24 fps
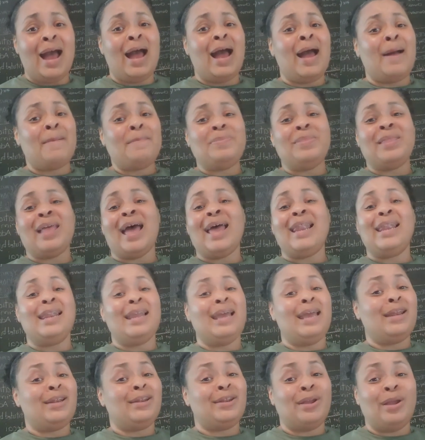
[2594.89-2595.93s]
I'm not
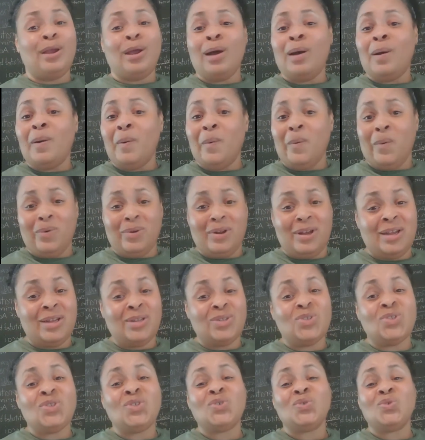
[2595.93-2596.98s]
letting go
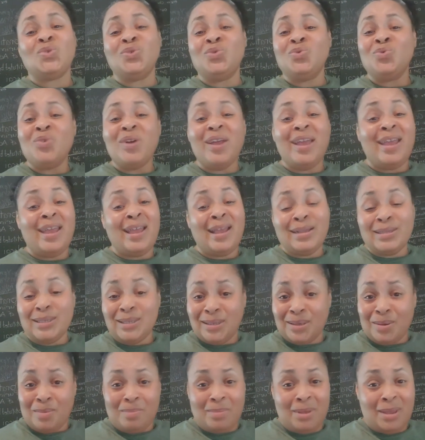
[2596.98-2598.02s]
until you
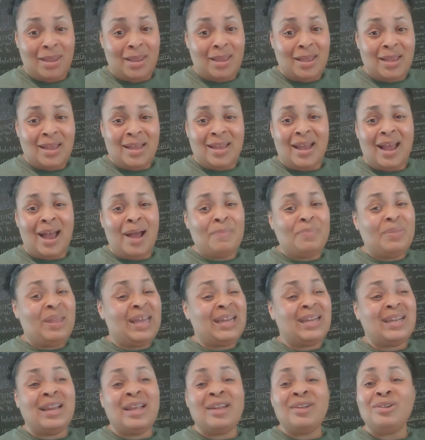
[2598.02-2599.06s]
answer me. I'm
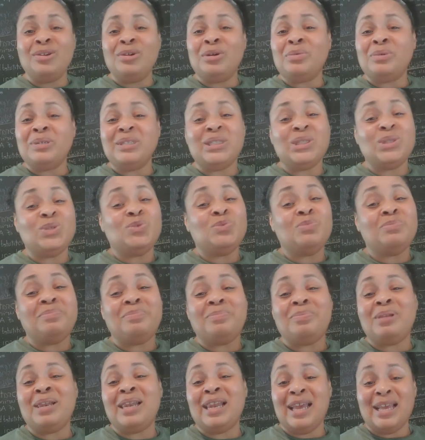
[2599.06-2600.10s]
not letting go until you
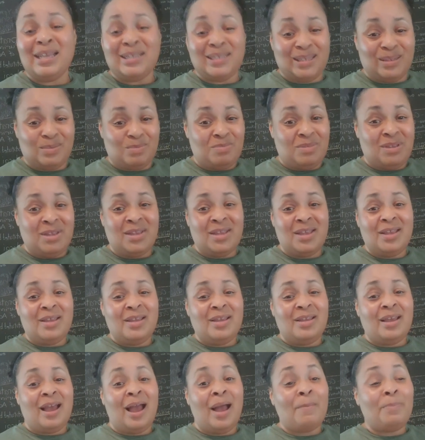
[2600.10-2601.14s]
bless me.
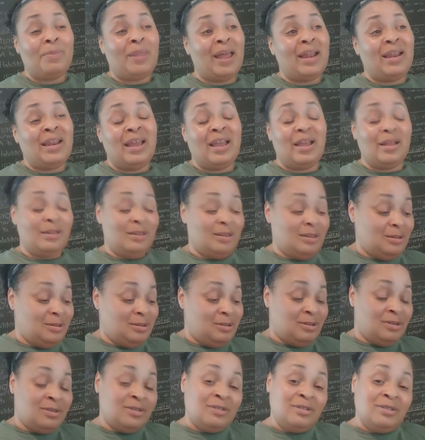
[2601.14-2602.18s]
I'm not letting
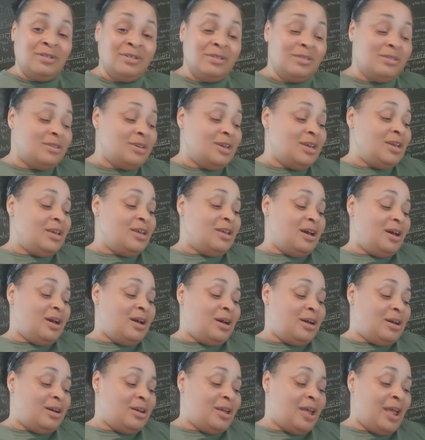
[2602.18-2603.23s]
the, the
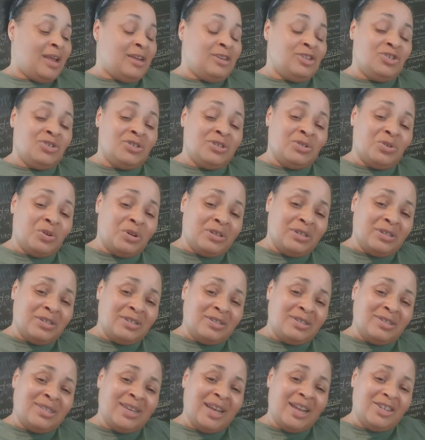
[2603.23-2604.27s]
uh, angel of the
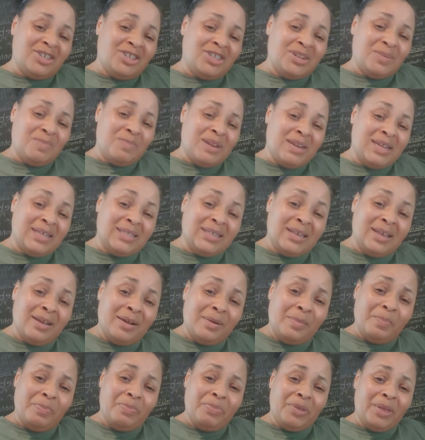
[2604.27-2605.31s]
Lord touched him in his
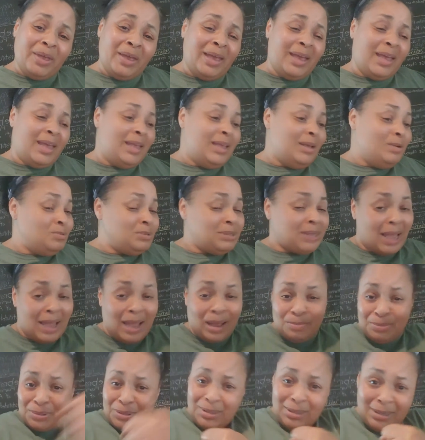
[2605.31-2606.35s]
hip. And he was like,
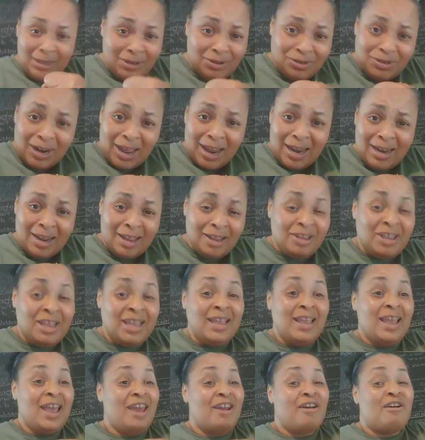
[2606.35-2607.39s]
I'm still not letting.
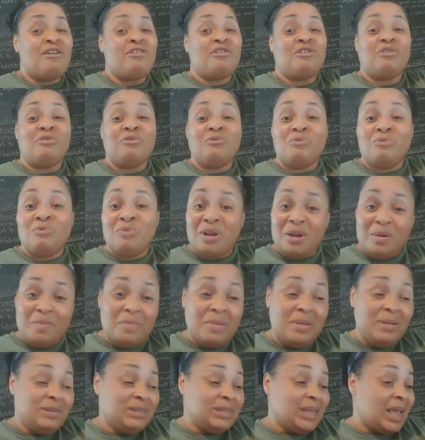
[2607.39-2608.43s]
He had a grip.
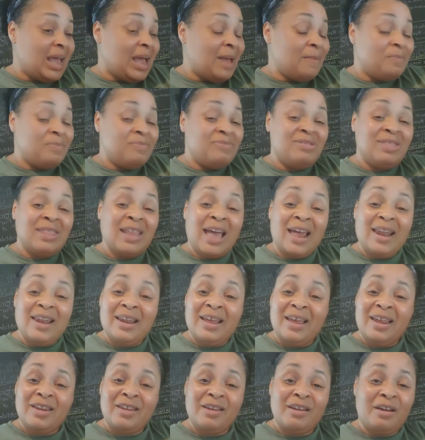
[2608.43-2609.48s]
He was like, I'm not
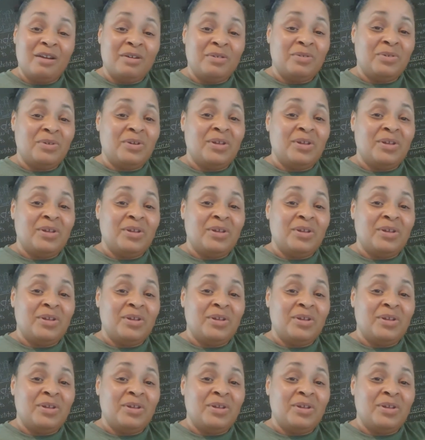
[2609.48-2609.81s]
letting go.